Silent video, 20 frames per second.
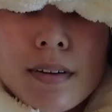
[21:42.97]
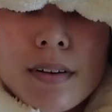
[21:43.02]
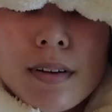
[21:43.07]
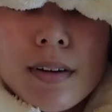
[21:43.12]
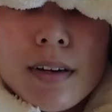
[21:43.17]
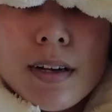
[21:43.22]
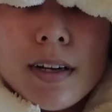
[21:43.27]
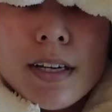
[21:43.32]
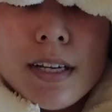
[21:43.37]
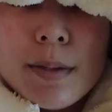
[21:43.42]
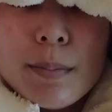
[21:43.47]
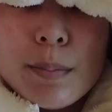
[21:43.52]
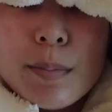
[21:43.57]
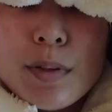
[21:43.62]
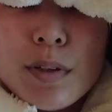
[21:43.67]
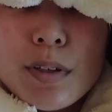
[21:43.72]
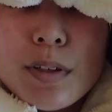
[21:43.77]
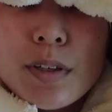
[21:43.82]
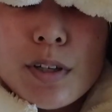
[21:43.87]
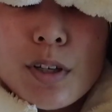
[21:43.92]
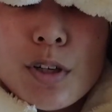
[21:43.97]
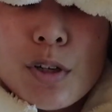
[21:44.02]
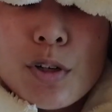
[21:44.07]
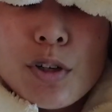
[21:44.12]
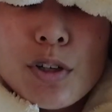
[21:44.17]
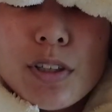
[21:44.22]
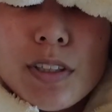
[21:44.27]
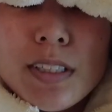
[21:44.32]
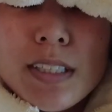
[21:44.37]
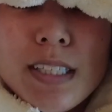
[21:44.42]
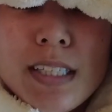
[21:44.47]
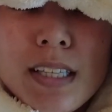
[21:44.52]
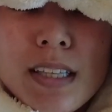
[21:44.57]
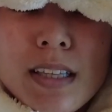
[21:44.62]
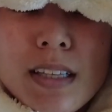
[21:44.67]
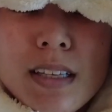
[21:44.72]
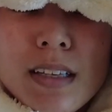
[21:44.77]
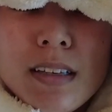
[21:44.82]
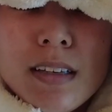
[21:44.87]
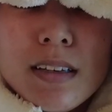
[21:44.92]
I am currently
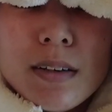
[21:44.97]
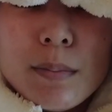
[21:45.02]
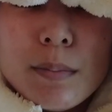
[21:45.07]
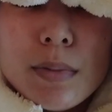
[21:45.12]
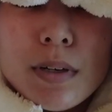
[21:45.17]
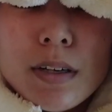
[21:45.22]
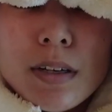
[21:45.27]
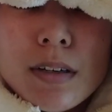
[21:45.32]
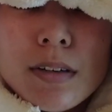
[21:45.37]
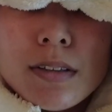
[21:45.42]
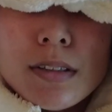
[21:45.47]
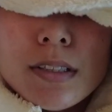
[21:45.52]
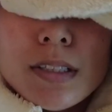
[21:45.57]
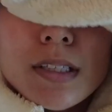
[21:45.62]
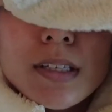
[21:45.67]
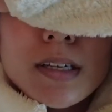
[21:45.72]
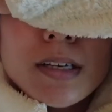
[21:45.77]
thinking about